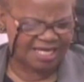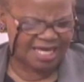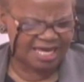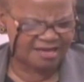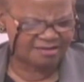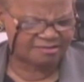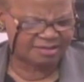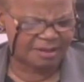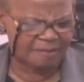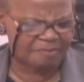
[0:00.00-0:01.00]

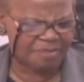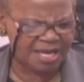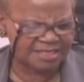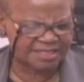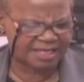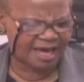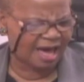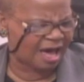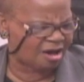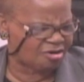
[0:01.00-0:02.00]
killed the best
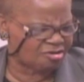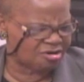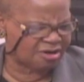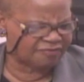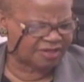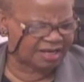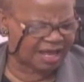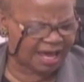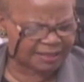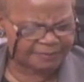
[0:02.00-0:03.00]
cow of the
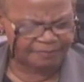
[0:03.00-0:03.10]
lot.